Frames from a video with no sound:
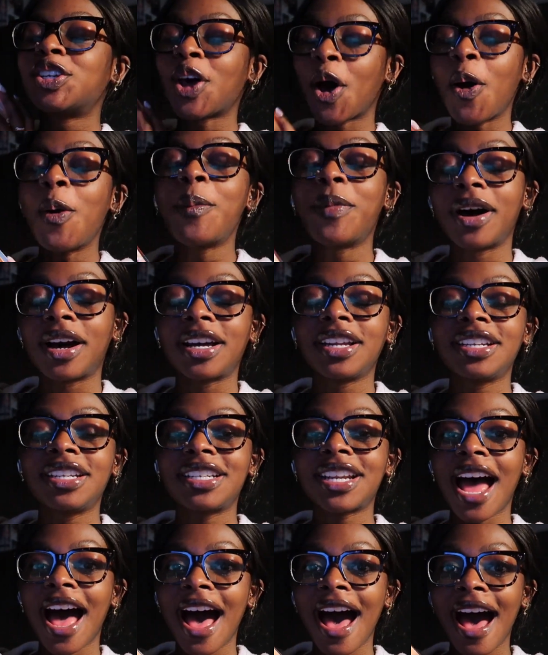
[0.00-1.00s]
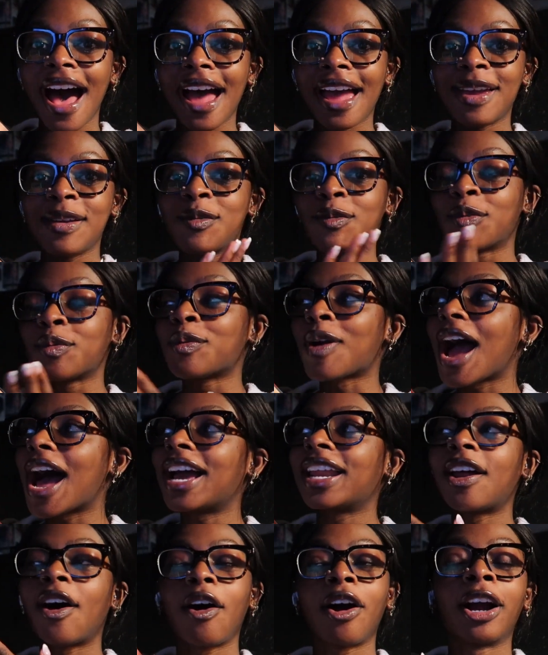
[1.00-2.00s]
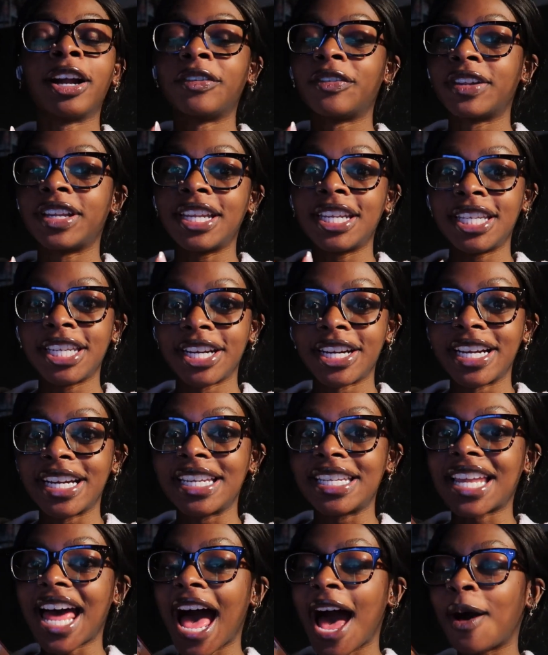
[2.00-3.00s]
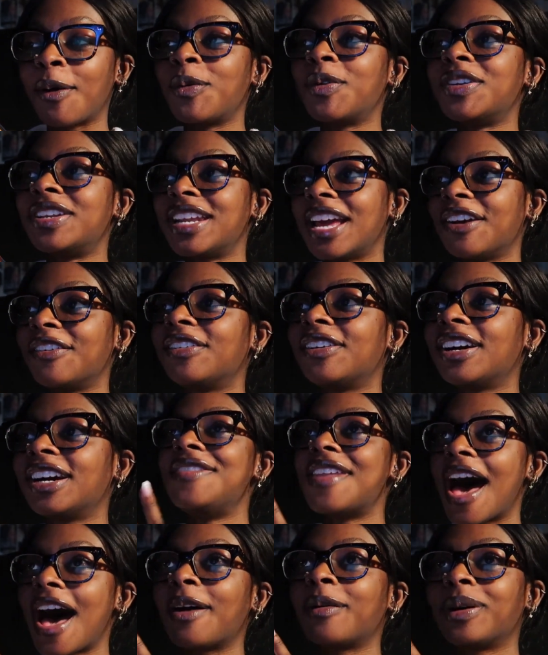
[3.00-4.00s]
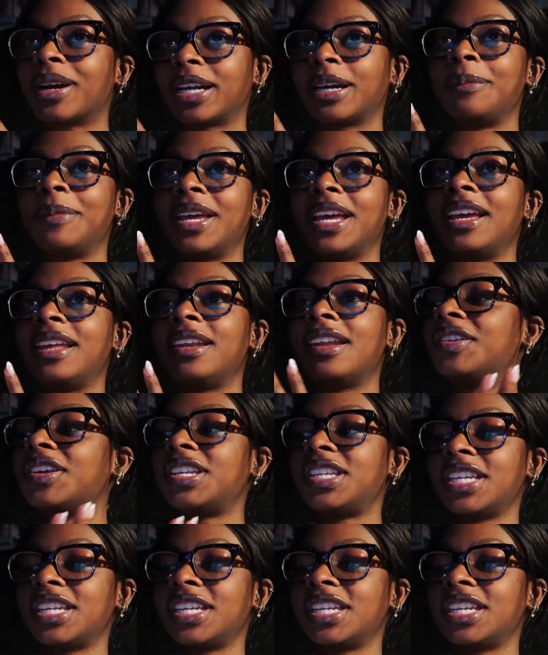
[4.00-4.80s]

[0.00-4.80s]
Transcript: so much. I ride hard for the series. I will never not recommend the